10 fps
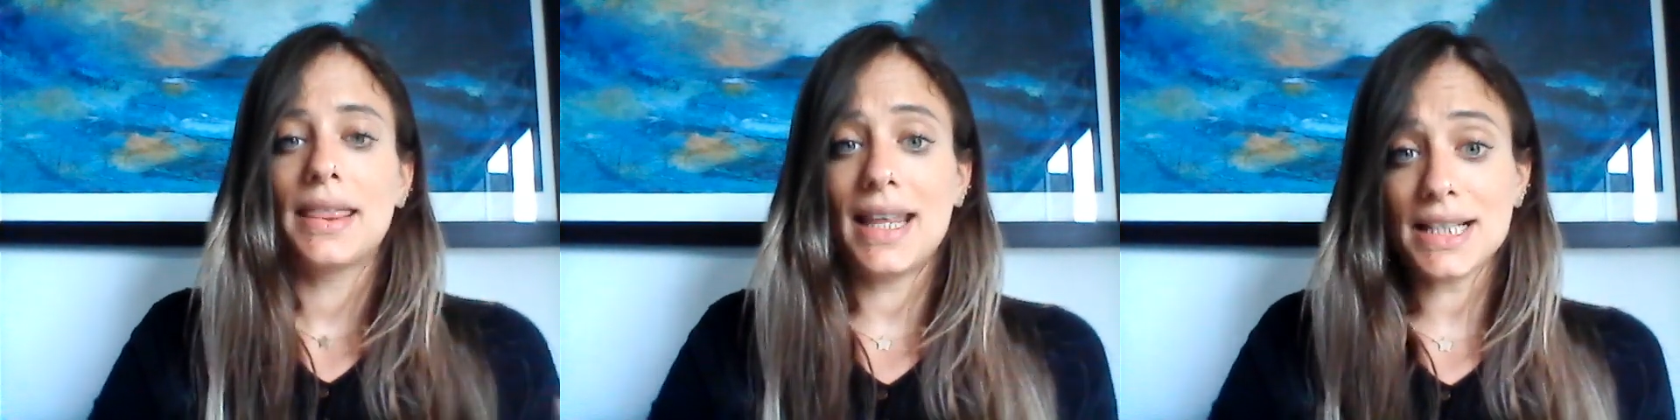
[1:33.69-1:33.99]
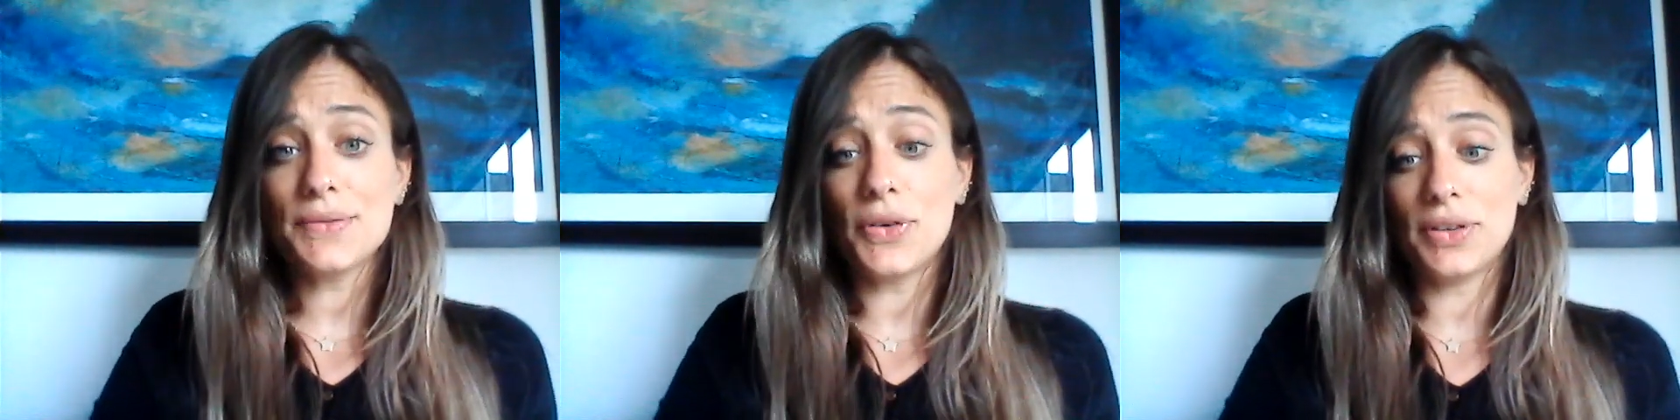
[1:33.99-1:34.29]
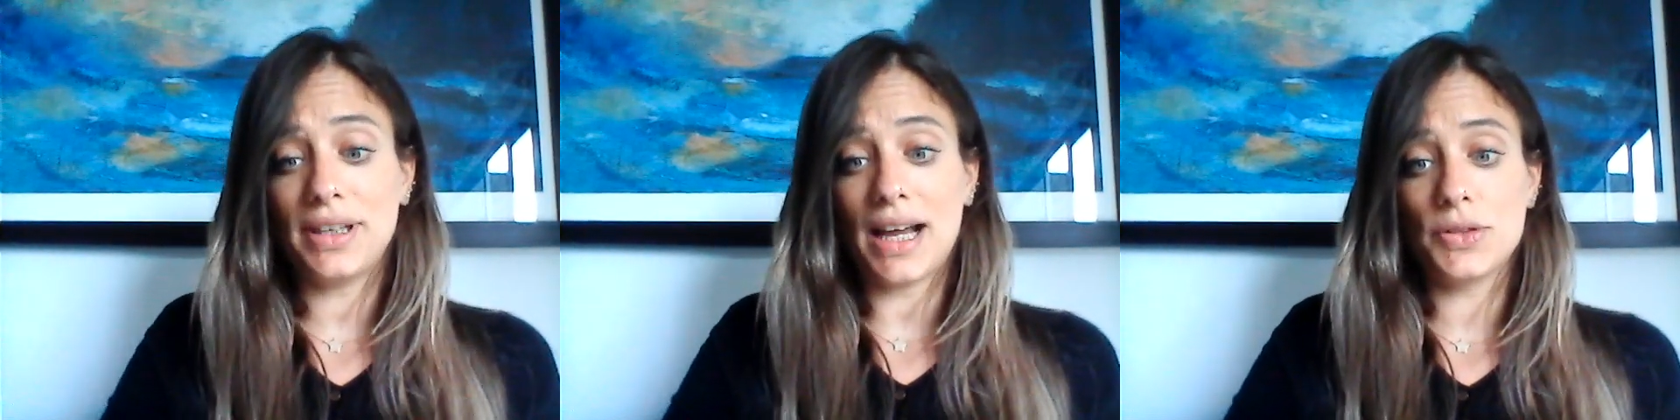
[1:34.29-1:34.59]
That's for
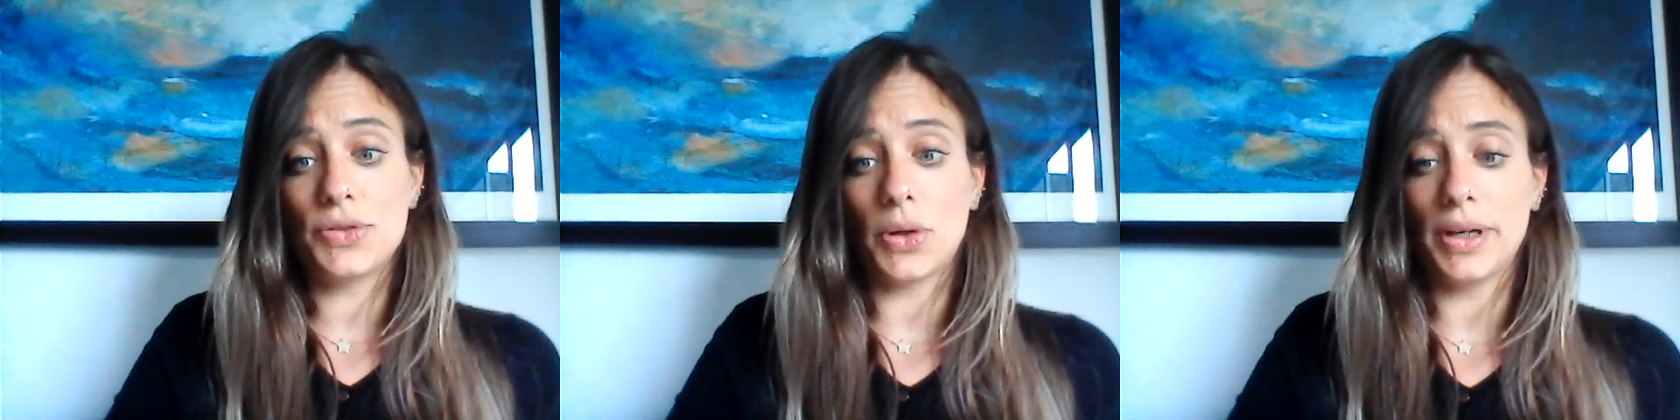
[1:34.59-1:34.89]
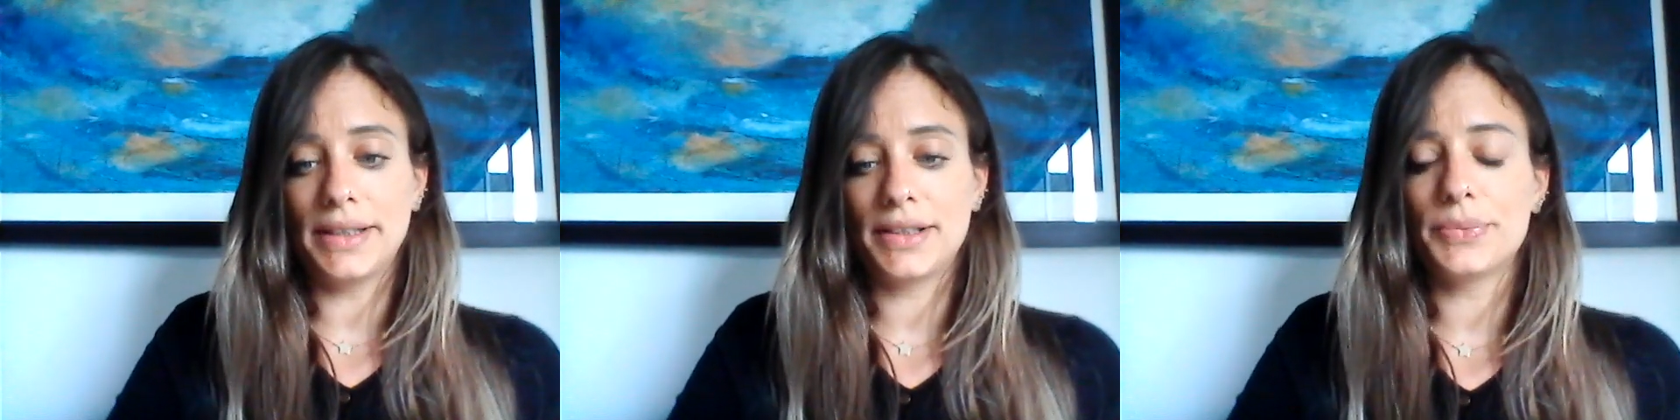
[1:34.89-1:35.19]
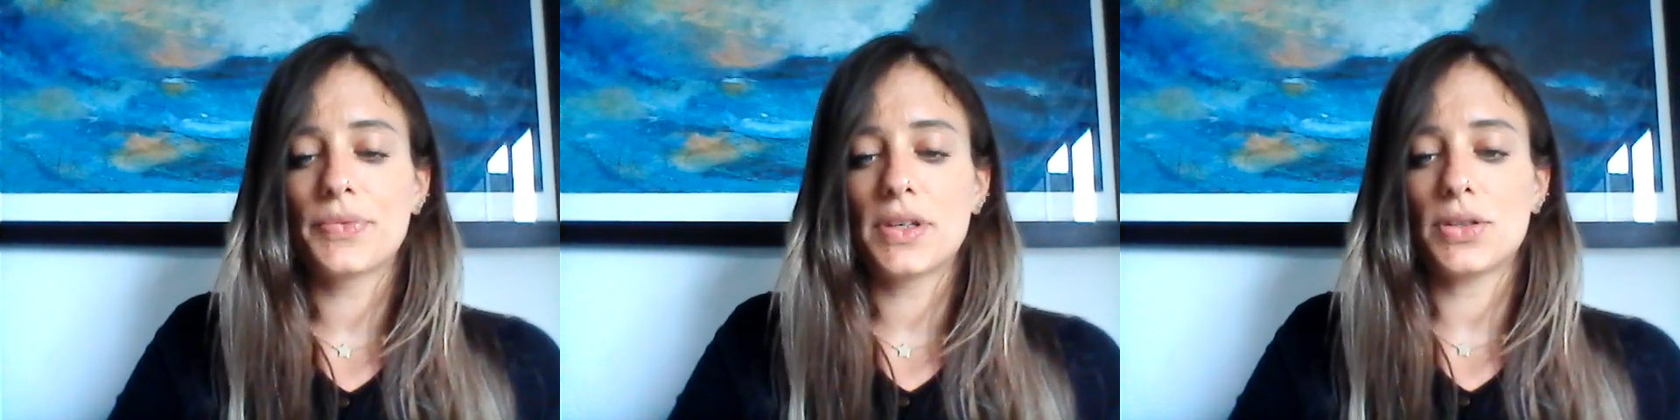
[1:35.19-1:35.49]
the Android,
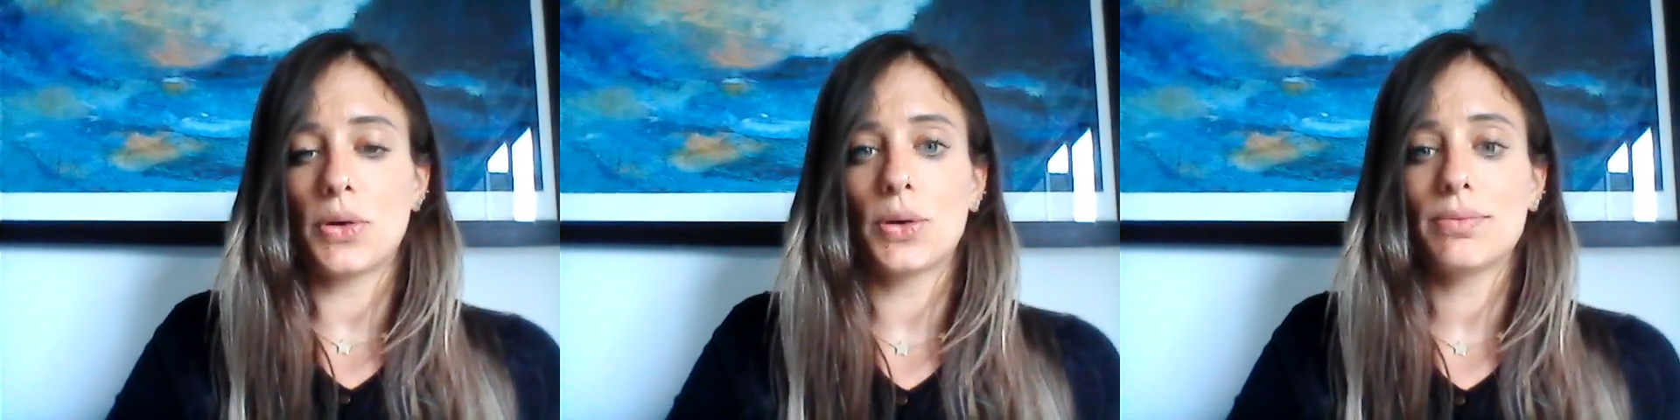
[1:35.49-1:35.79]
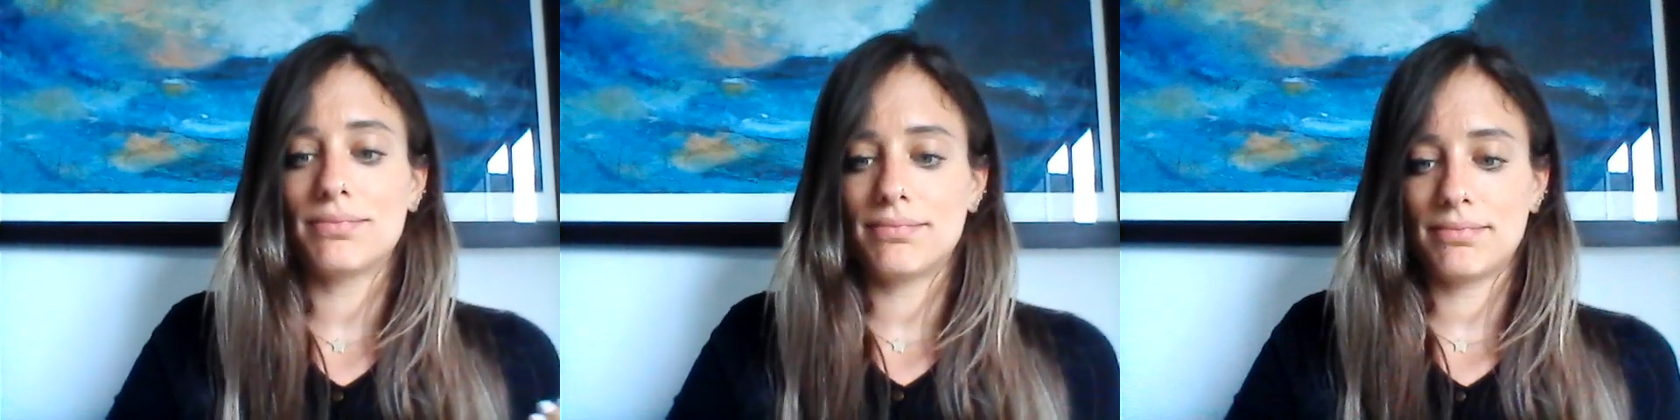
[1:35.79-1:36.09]
so